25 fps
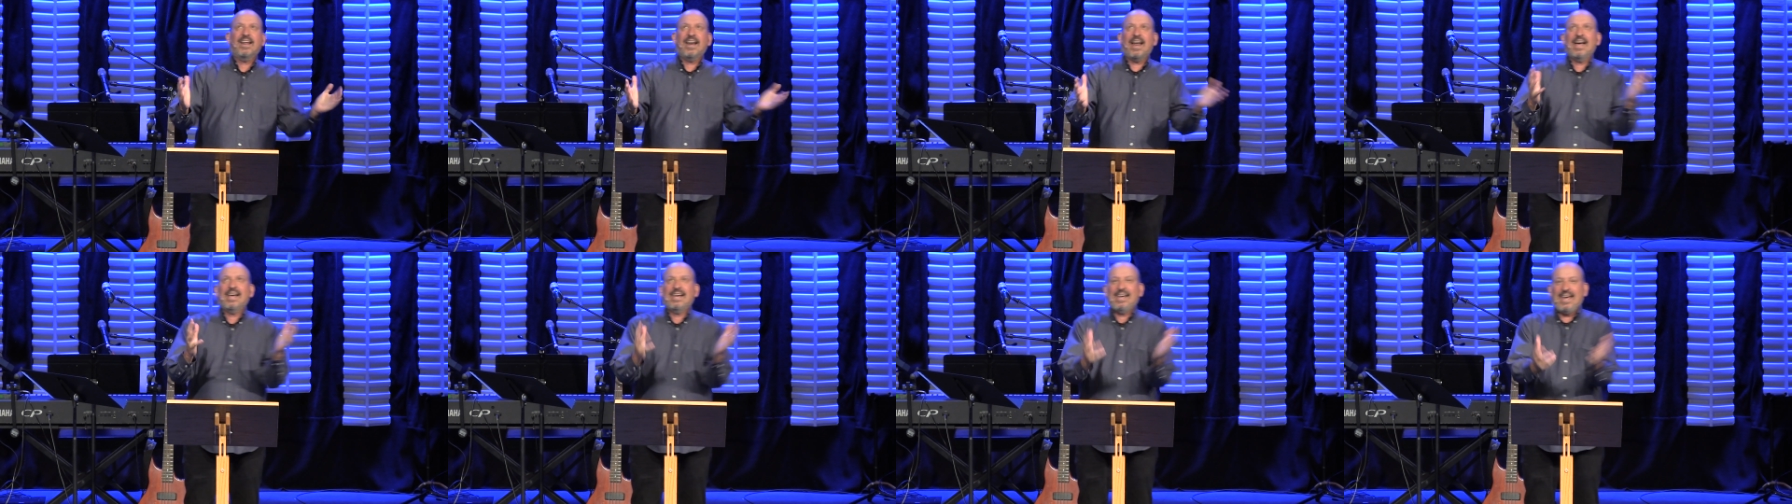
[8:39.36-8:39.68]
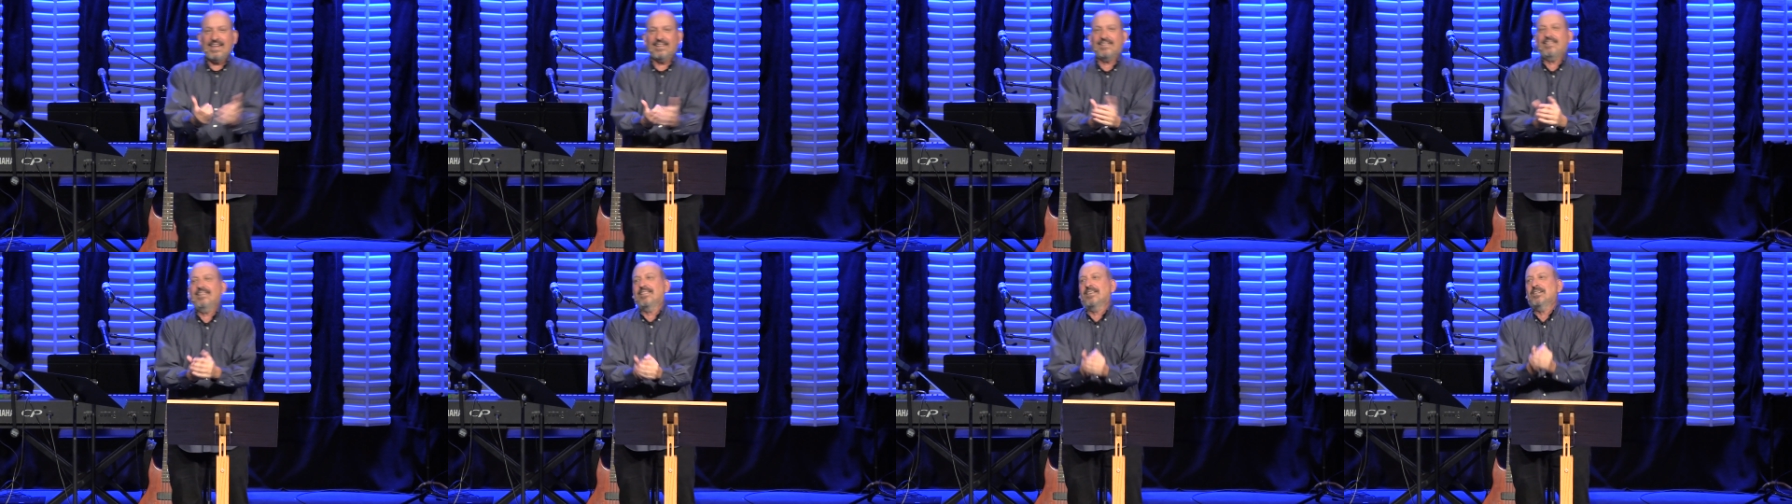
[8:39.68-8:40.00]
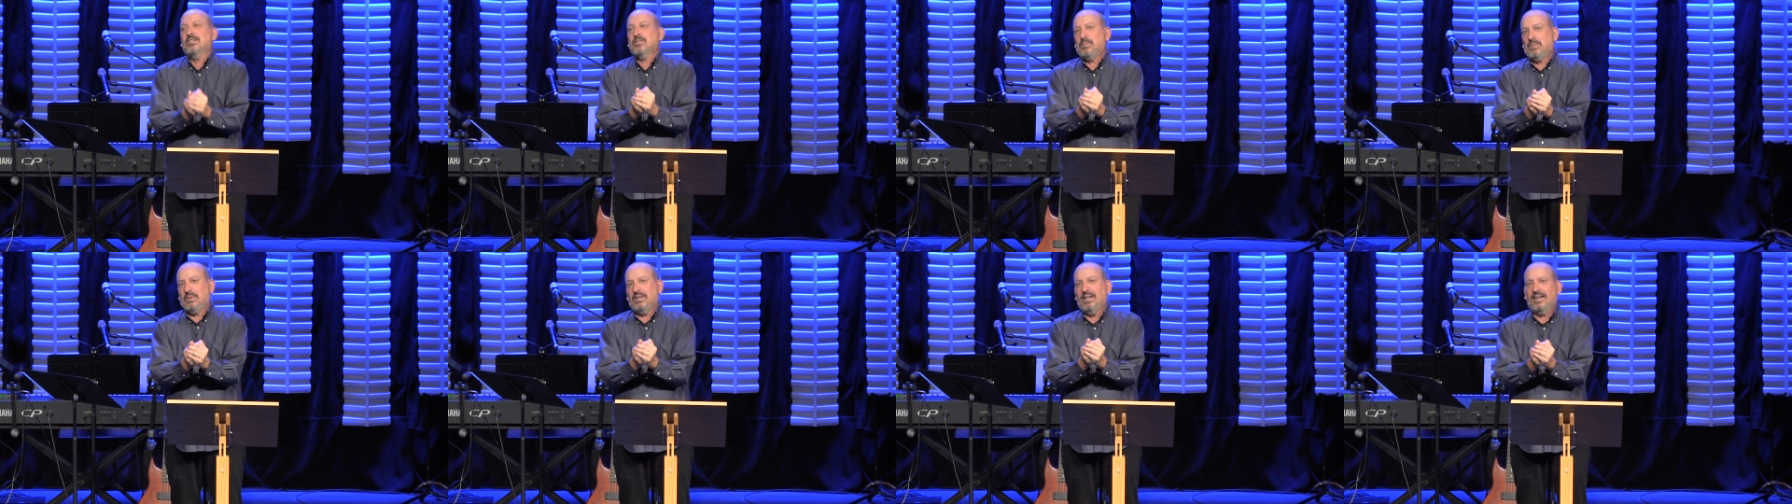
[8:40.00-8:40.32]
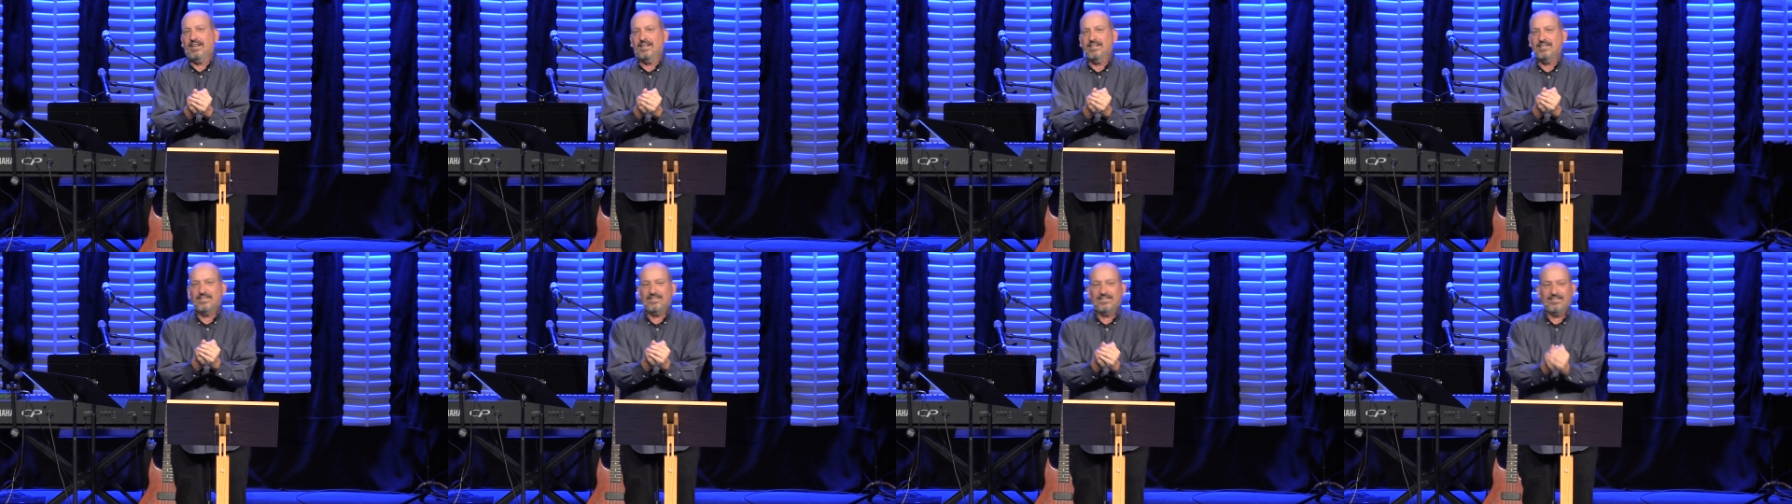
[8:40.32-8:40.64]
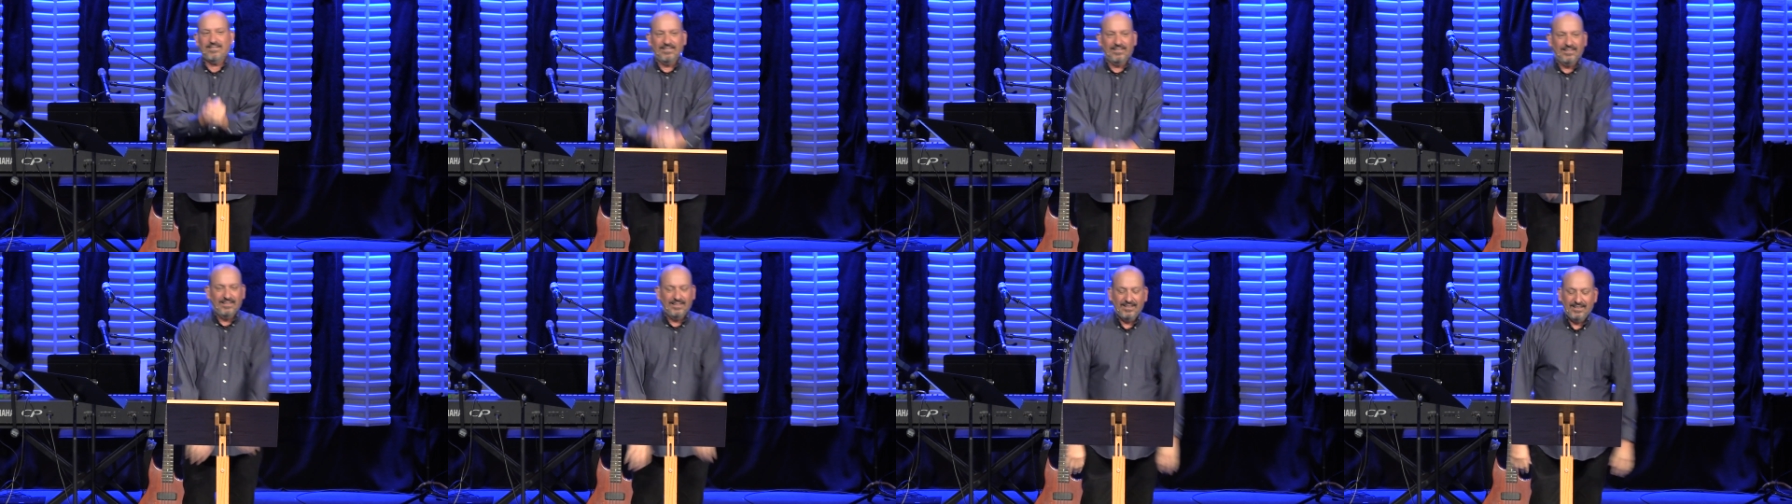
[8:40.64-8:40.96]
I get to this place?
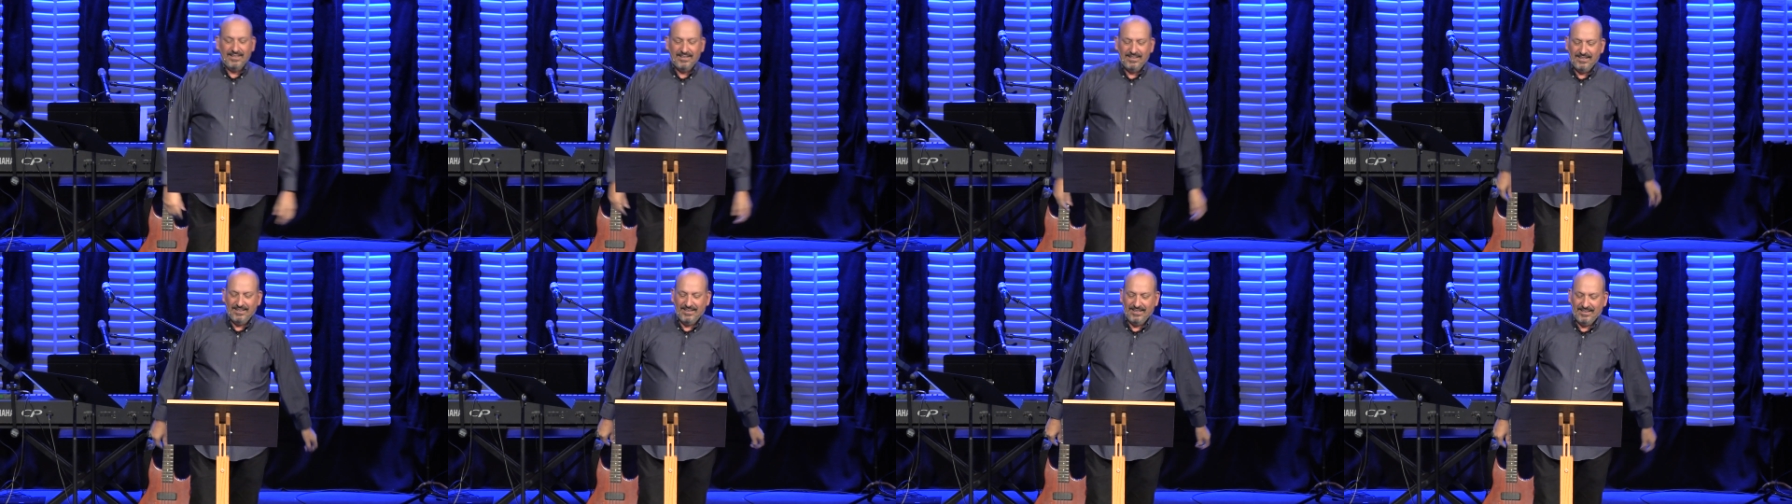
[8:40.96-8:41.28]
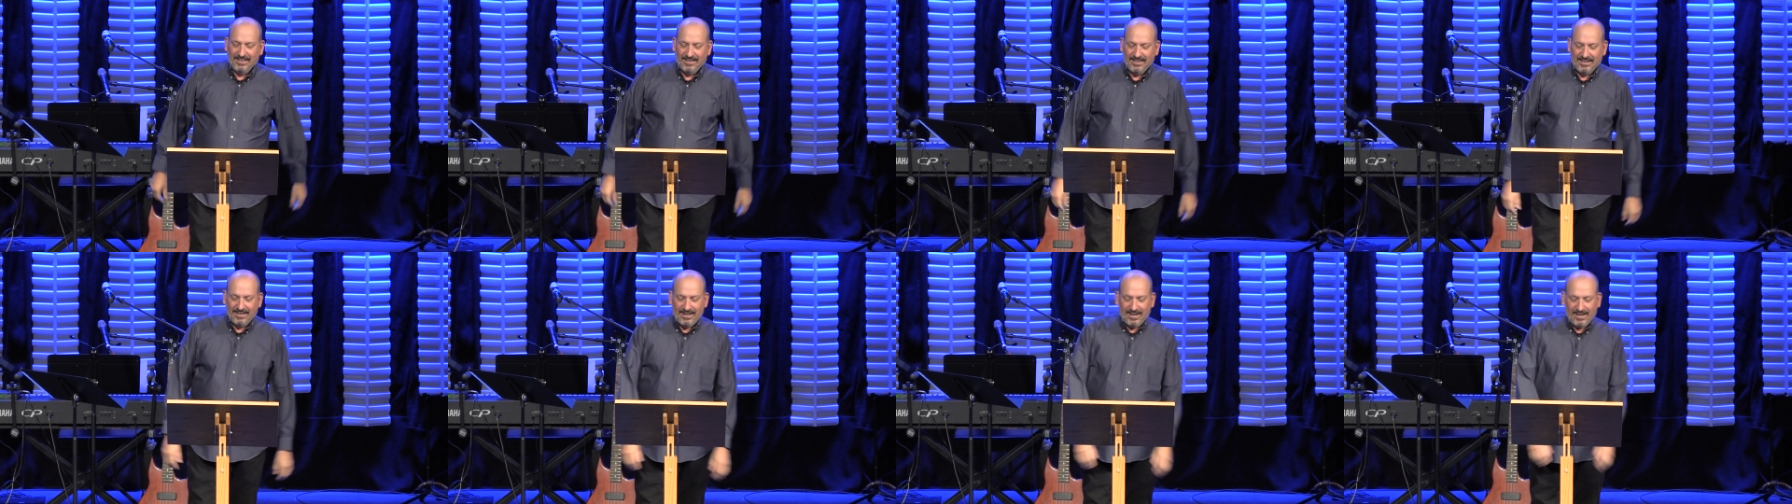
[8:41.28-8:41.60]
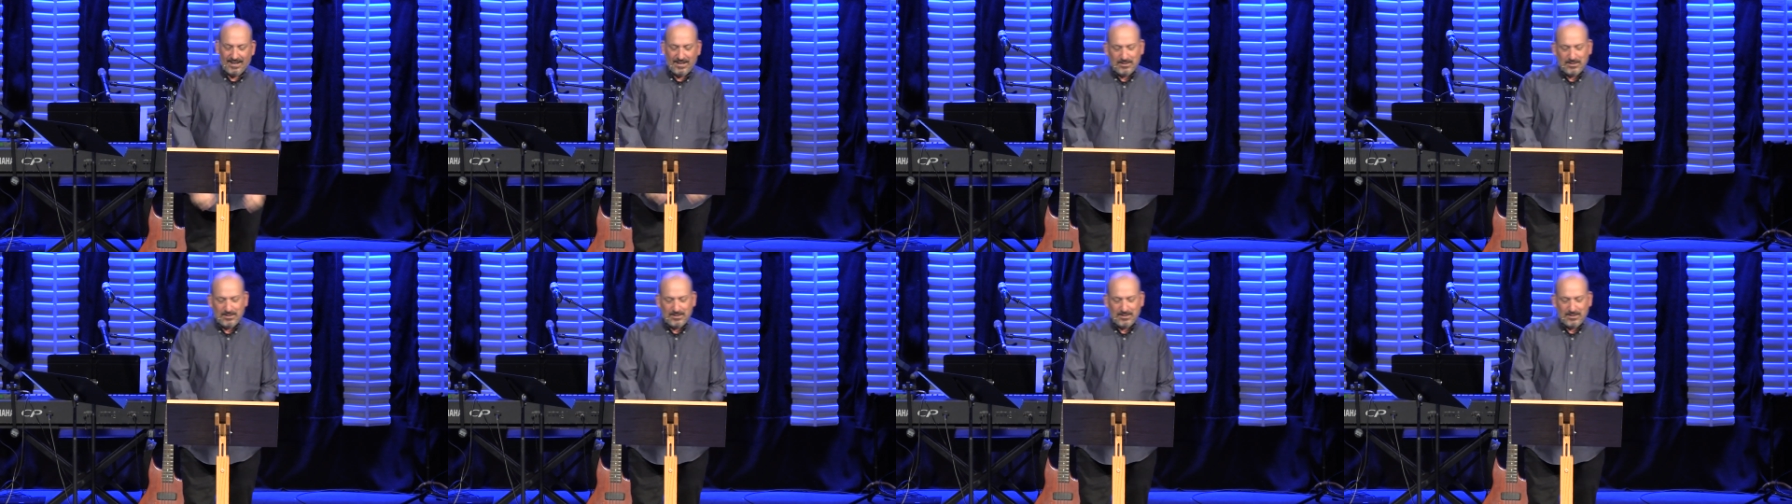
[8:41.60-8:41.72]
You